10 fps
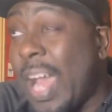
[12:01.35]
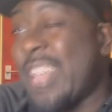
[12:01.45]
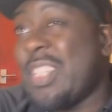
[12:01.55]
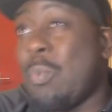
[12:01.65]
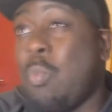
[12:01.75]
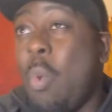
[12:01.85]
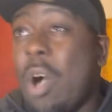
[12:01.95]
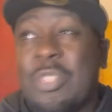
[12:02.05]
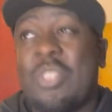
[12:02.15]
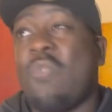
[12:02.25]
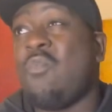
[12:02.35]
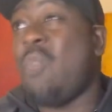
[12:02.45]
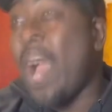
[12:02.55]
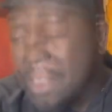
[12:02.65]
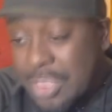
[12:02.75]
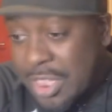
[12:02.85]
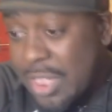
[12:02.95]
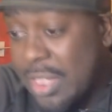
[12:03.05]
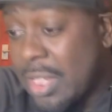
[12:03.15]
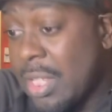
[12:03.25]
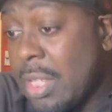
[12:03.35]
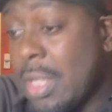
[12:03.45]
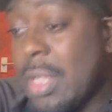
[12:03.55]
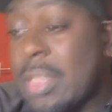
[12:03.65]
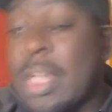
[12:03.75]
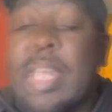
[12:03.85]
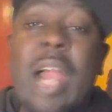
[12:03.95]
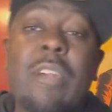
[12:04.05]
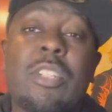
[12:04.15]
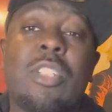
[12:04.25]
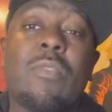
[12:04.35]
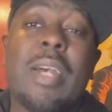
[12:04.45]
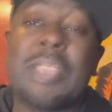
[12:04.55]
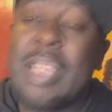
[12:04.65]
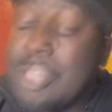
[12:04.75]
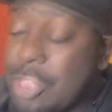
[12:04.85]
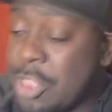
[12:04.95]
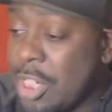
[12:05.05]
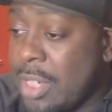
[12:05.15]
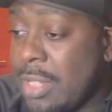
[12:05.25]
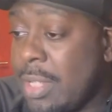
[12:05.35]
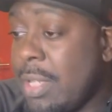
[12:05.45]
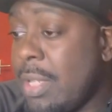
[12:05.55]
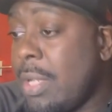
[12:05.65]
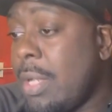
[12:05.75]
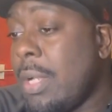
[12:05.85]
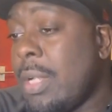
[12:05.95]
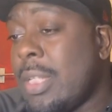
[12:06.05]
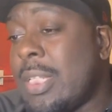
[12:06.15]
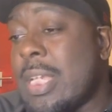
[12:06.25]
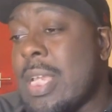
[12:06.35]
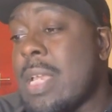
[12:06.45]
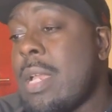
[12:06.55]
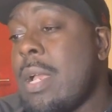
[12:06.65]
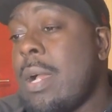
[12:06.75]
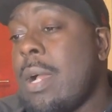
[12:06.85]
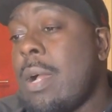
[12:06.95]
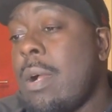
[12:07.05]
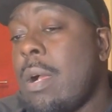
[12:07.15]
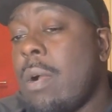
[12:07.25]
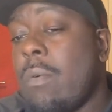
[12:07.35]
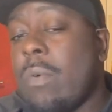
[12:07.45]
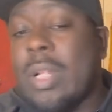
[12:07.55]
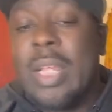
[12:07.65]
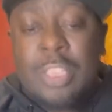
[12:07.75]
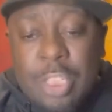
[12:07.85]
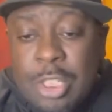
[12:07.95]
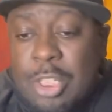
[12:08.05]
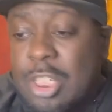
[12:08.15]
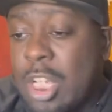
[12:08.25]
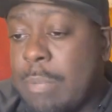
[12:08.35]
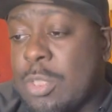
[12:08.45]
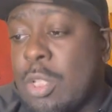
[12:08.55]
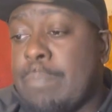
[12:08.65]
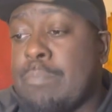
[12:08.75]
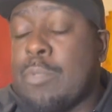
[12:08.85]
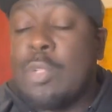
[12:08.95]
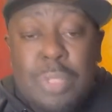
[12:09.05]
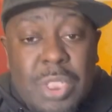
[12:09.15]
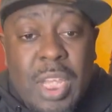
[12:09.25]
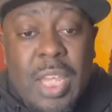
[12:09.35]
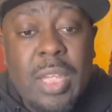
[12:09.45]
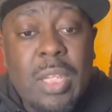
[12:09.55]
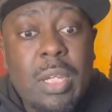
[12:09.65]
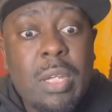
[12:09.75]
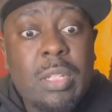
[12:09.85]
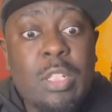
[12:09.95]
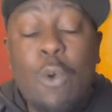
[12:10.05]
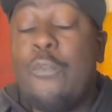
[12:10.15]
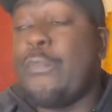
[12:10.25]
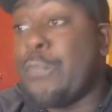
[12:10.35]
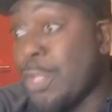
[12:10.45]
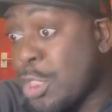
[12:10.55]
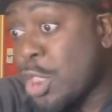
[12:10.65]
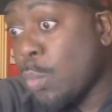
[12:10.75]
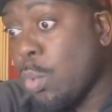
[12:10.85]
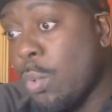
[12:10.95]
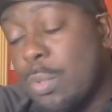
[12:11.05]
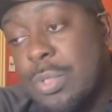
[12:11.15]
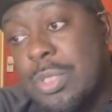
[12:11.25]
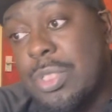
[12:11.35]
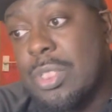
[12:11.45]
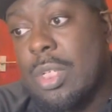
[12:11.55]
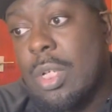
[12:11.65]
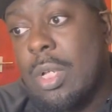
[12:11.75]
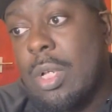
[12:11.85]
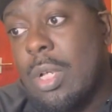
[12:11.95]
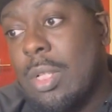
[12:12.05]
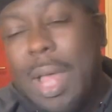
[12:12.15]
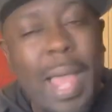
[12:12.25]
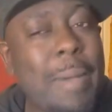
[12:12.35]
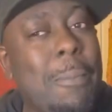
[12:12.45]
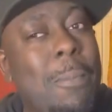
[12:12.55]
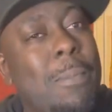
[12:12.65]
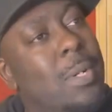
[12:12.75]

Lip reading: as it was. The writing, the characterization, the relationships, the music, the visuals, like,